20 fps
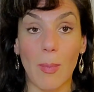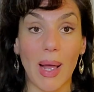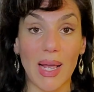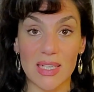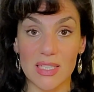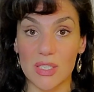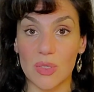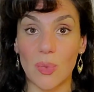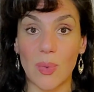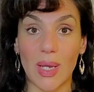
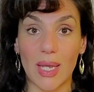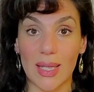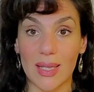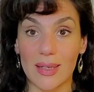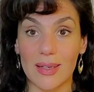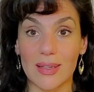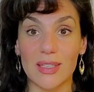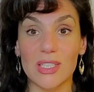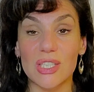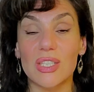By the
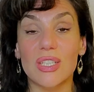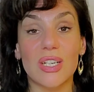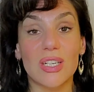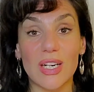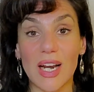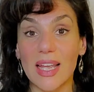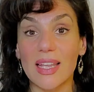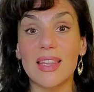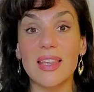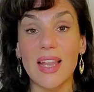way,
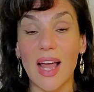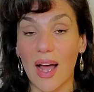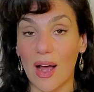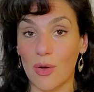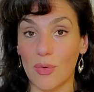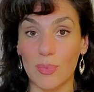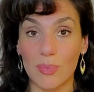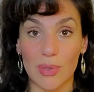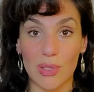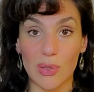write
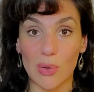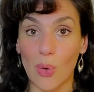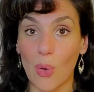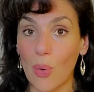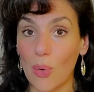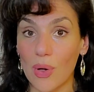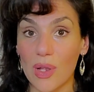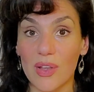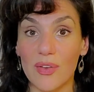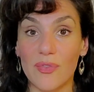down
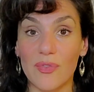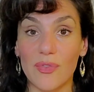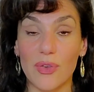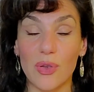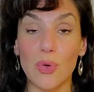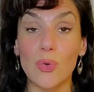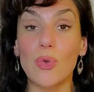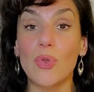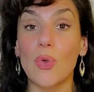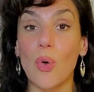below if
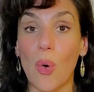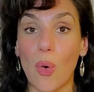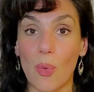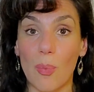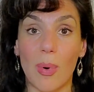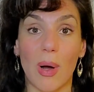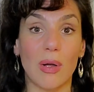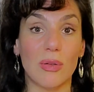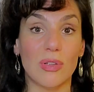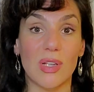you know
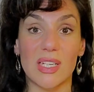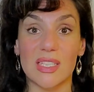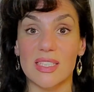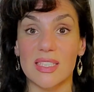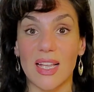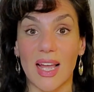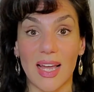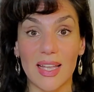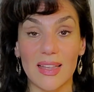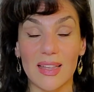about
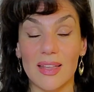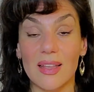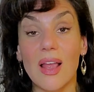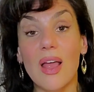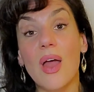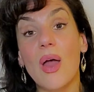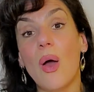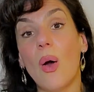gaslighting